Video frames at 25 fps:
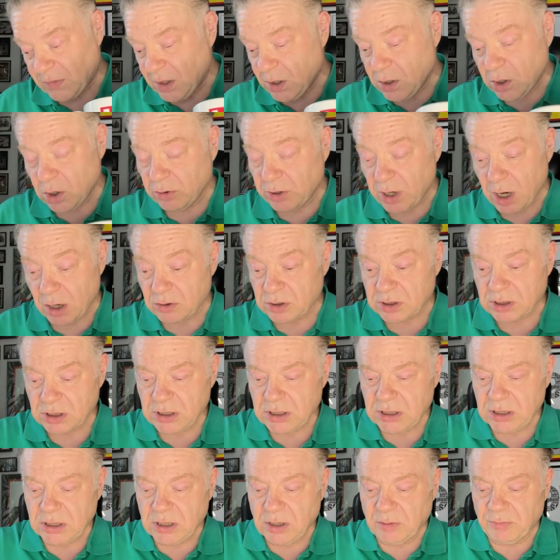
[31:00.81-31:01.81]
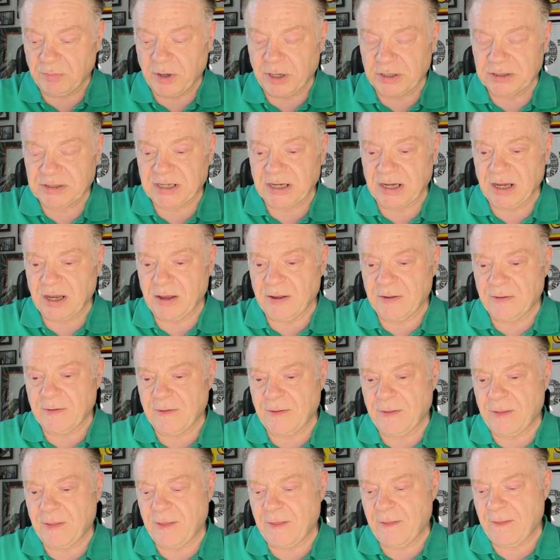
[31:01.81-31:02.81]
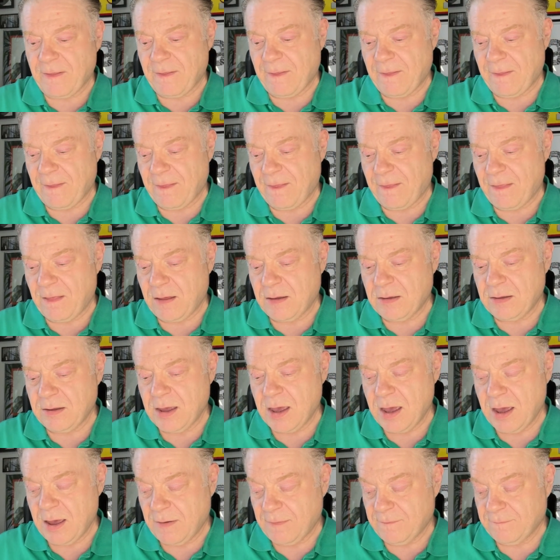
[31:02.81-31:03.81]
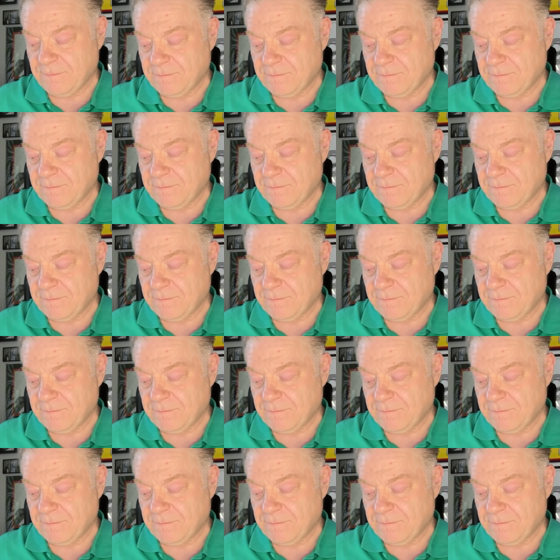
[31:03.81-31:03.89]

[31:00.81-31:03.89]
Who knows? But yeah.